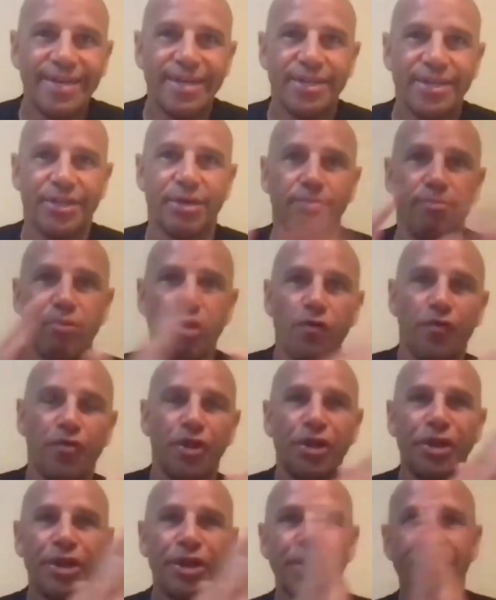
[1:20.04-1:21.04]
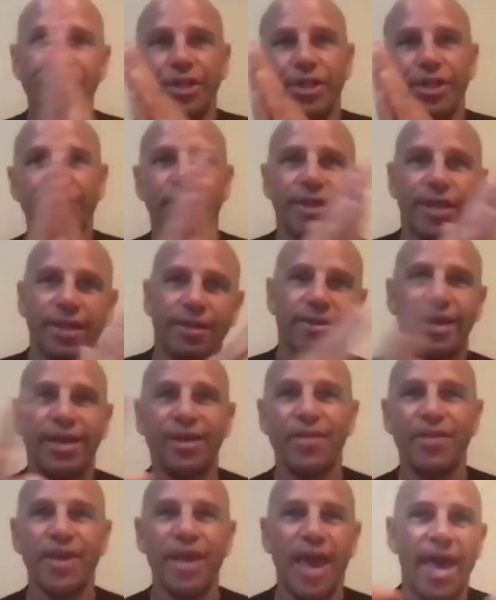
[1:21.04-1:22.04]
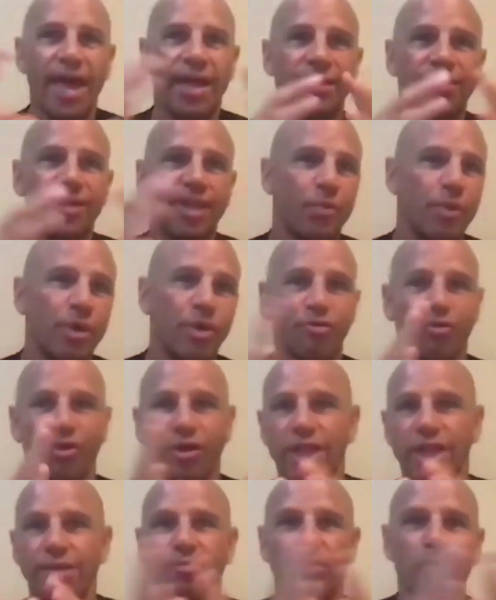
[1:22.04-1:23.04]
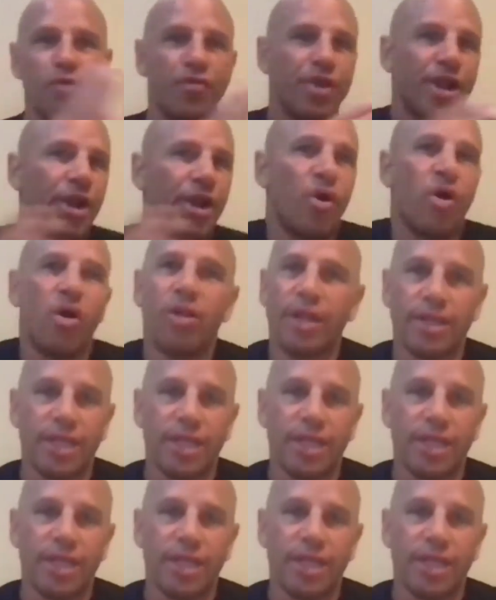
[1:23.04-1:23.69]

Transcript: to move the needle, then in the end, did we really move it at all?